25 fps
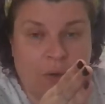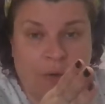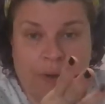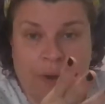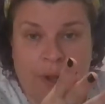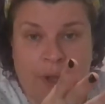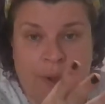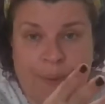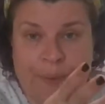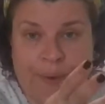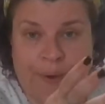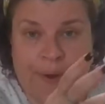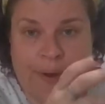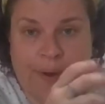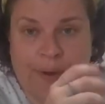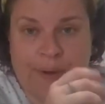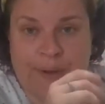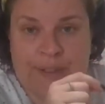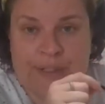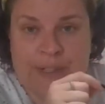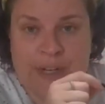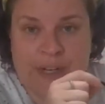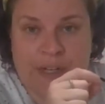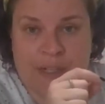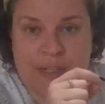no, I'm not
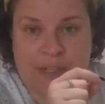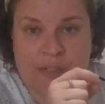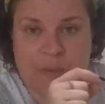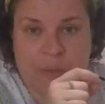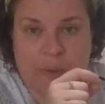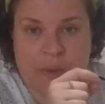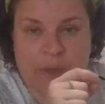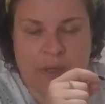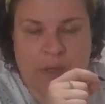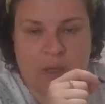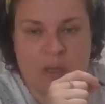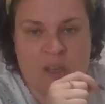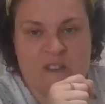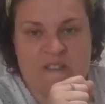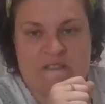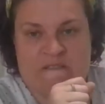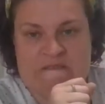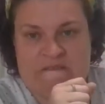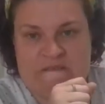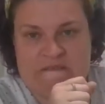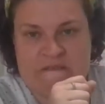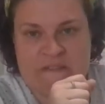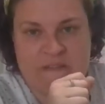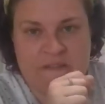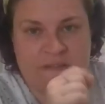losing any this week.
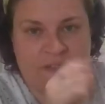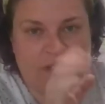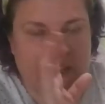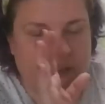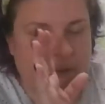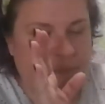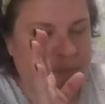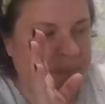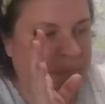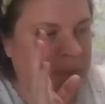Fine.